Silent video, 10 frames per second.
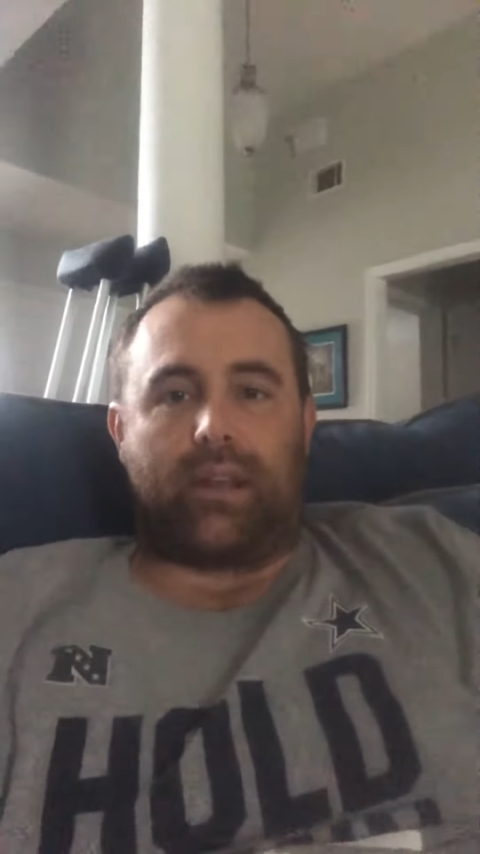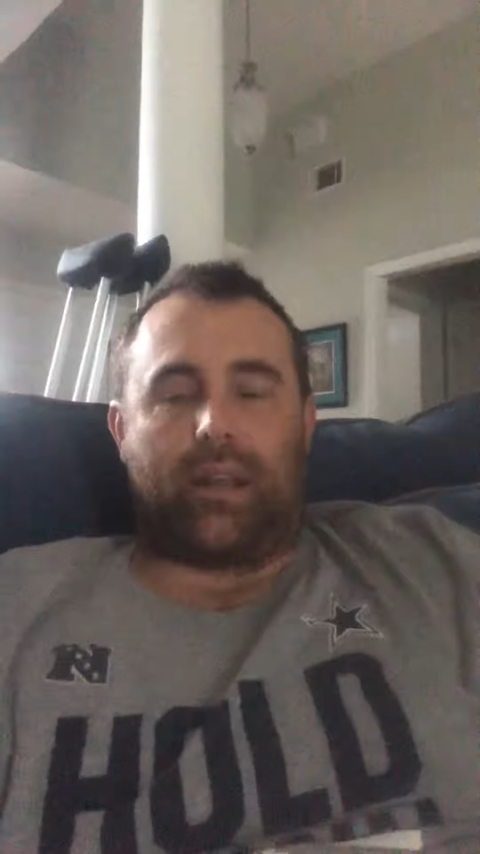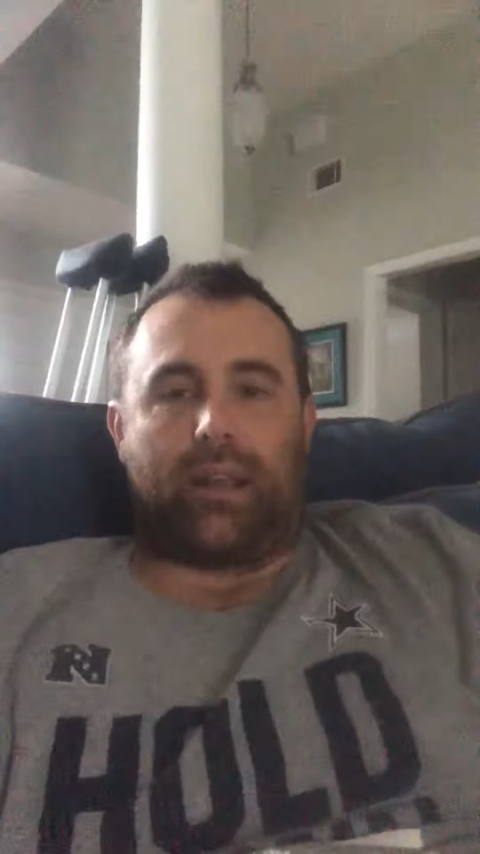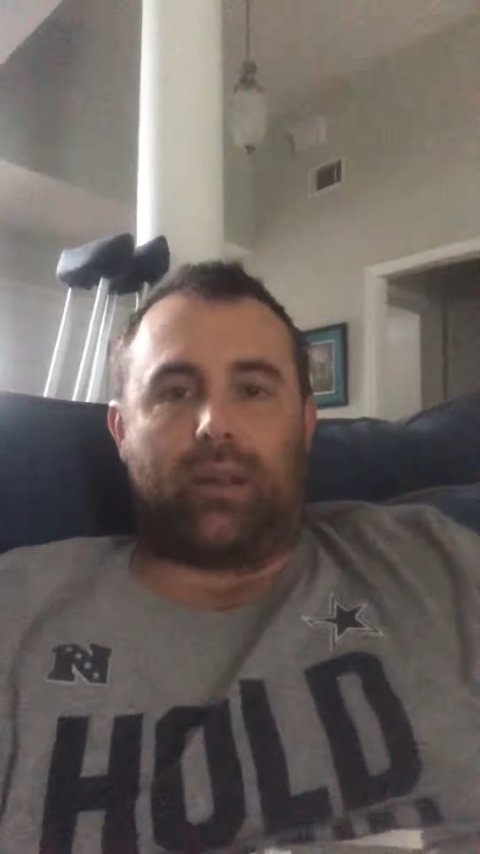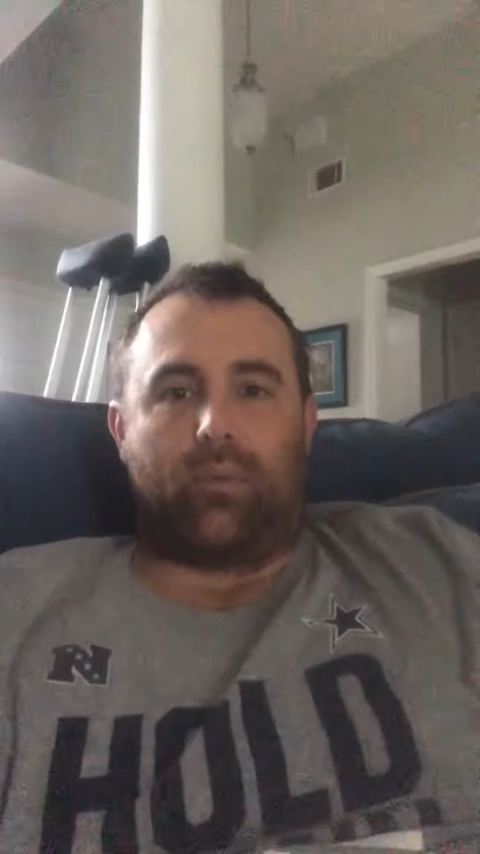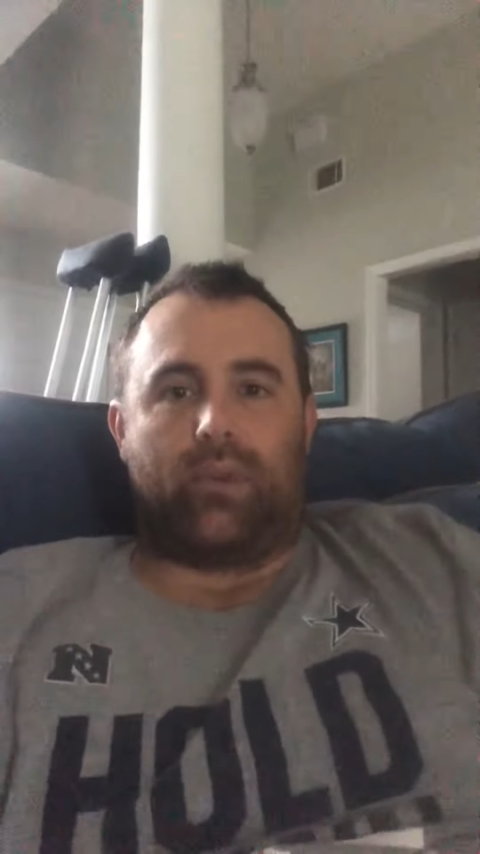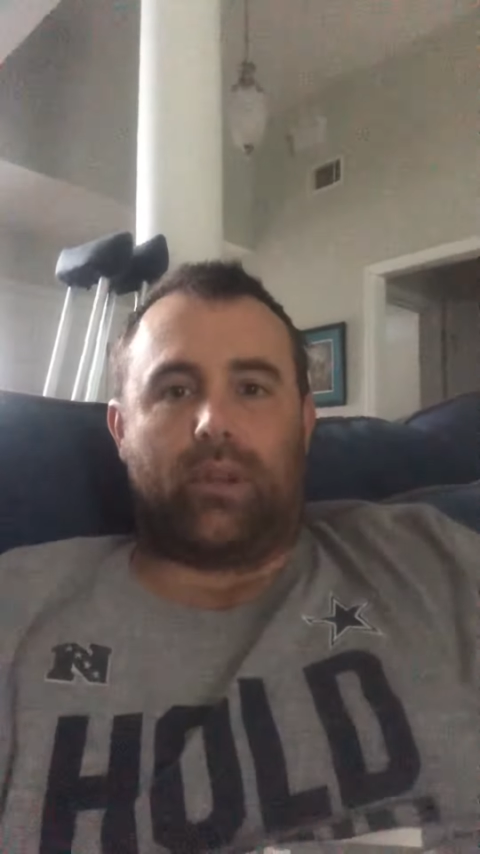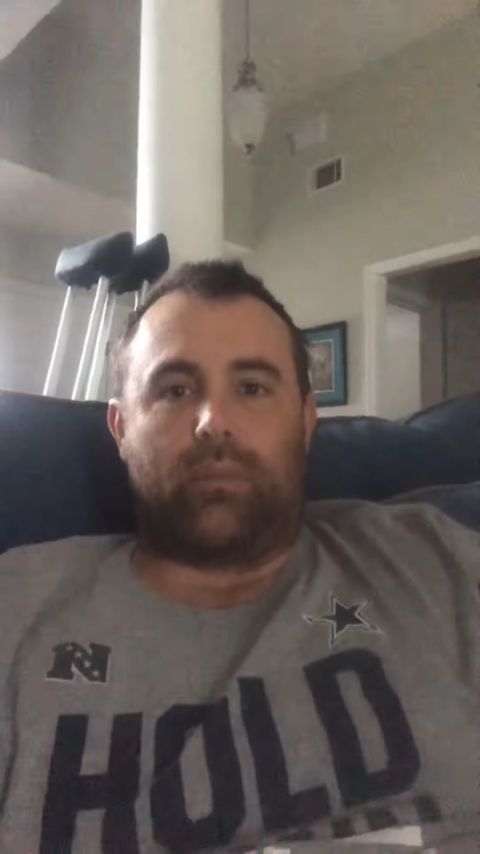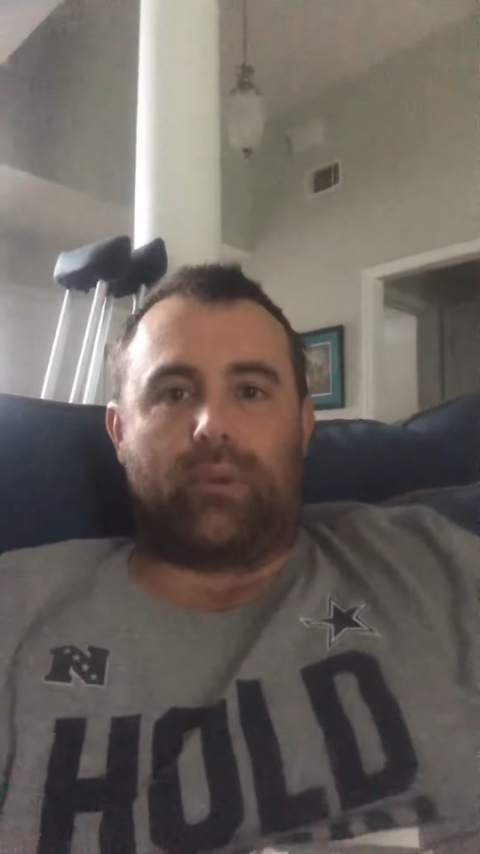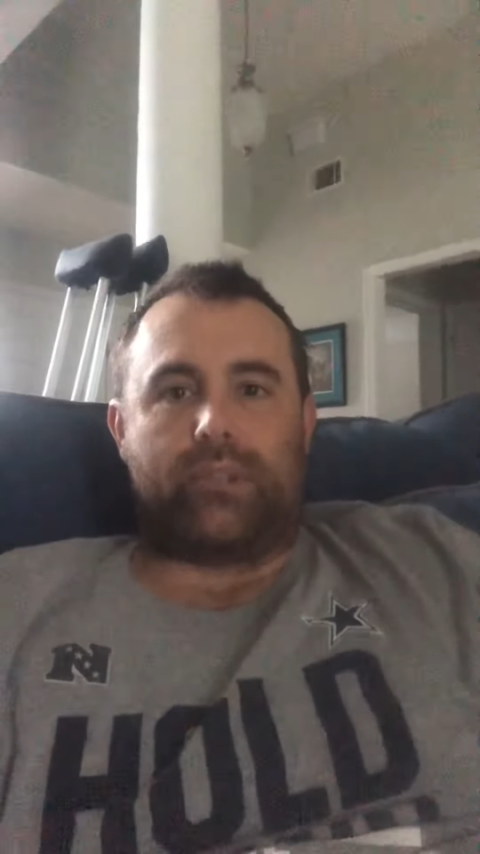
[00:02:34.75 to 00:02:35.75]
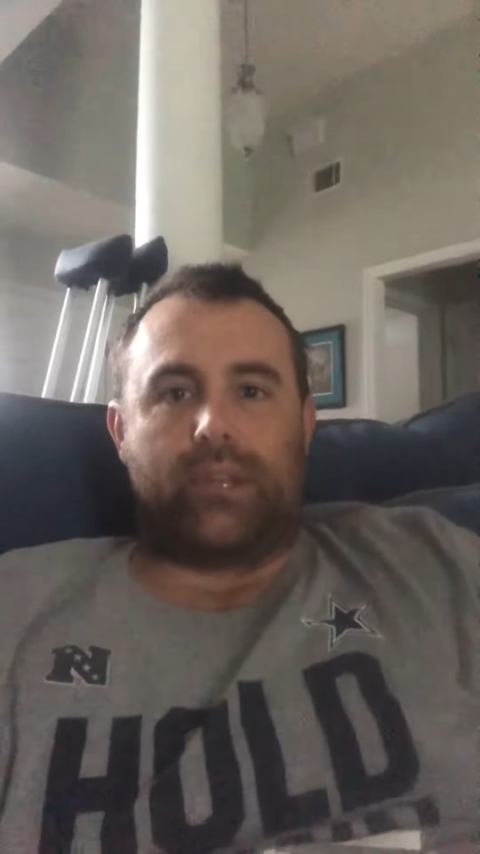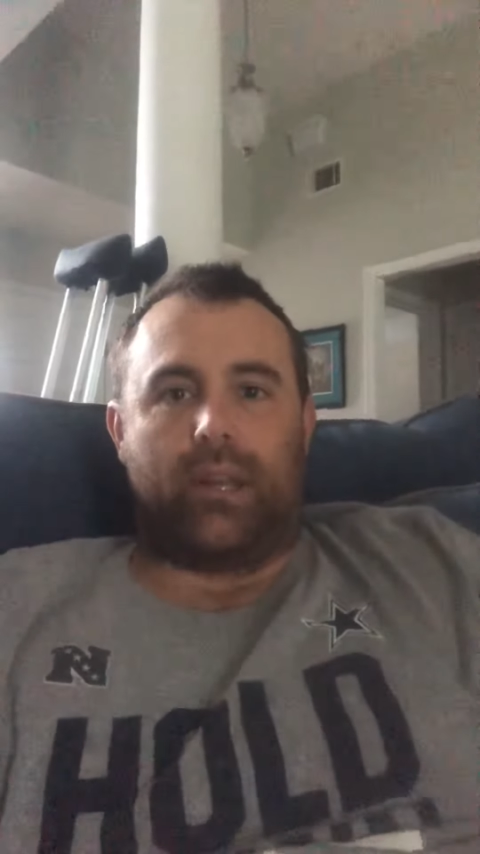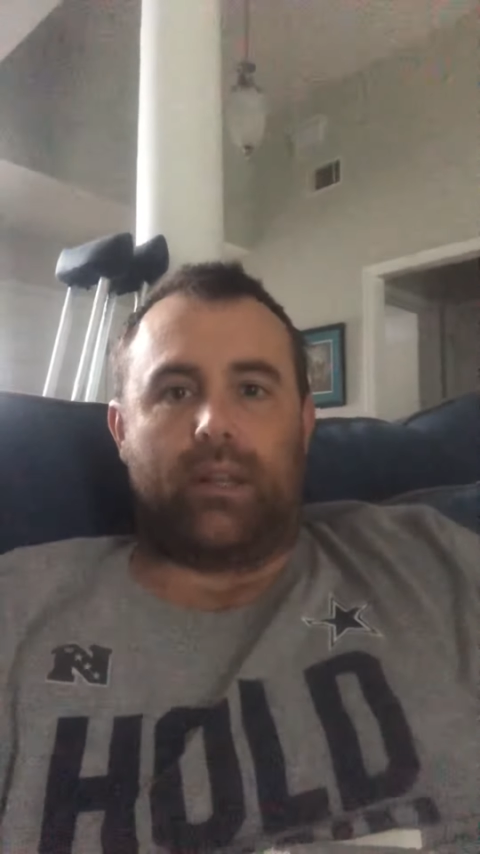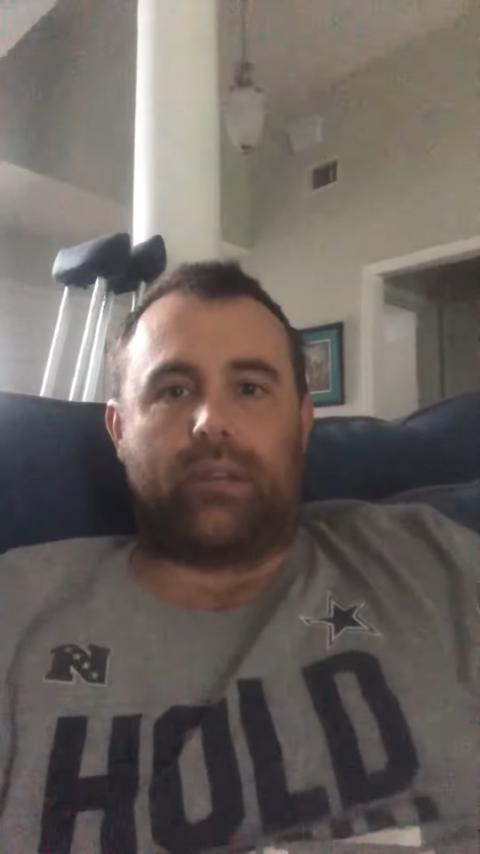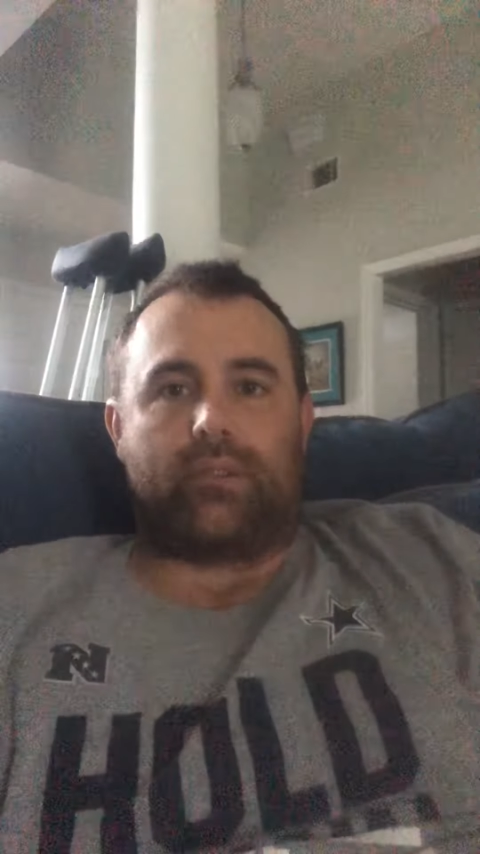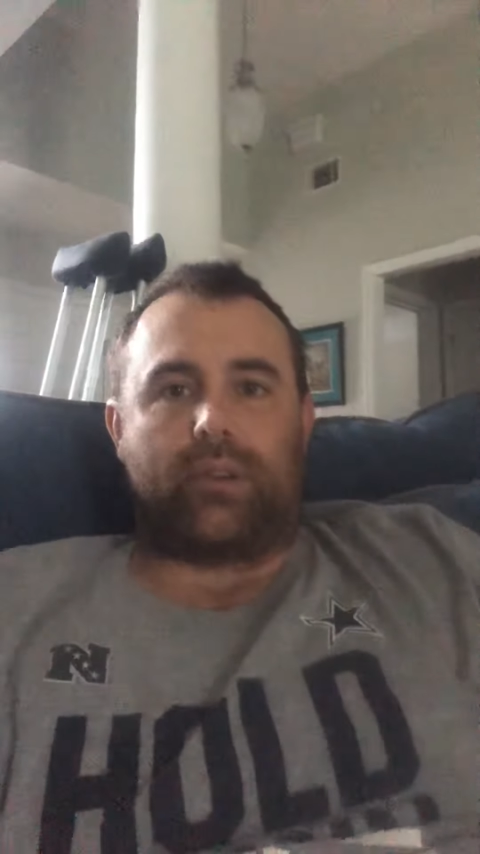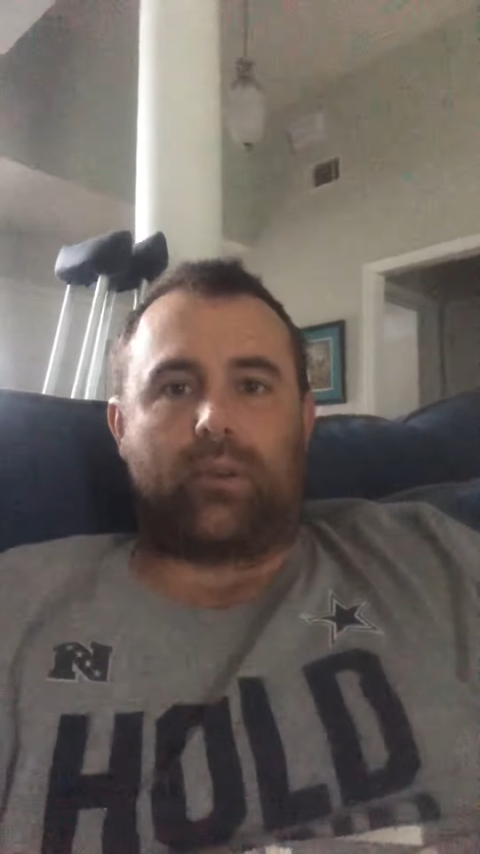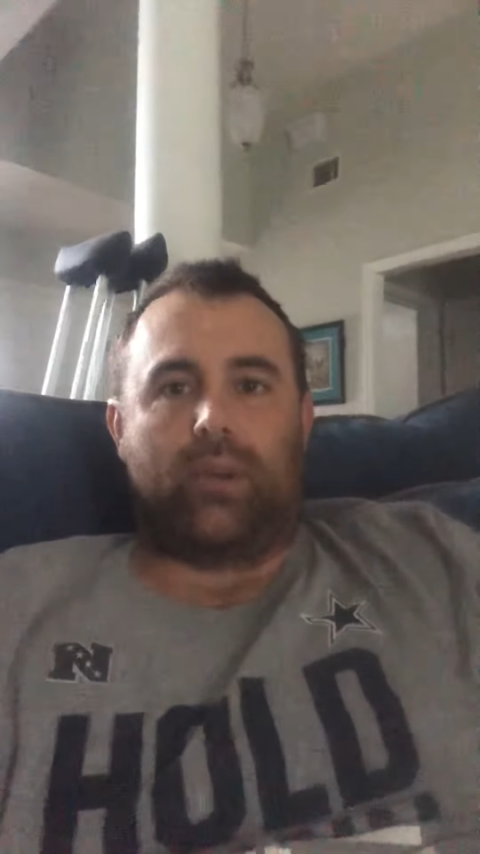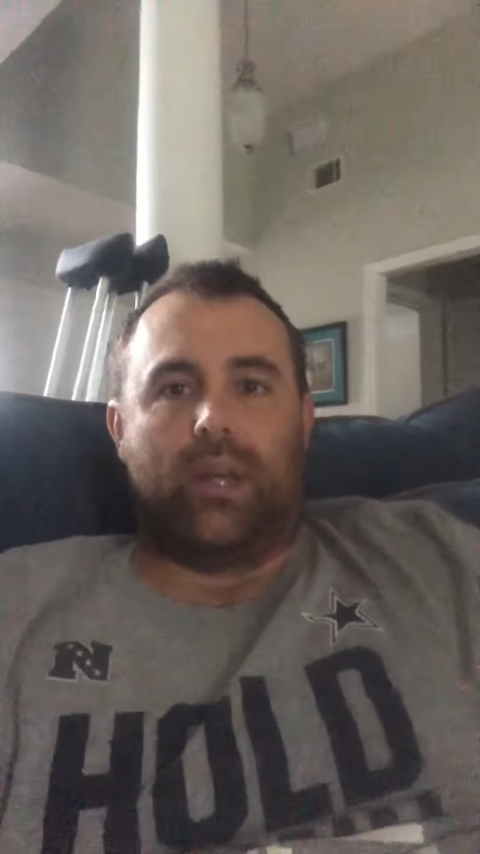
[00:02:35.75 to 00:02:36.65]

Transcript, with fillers: I, I really appreciate it. So,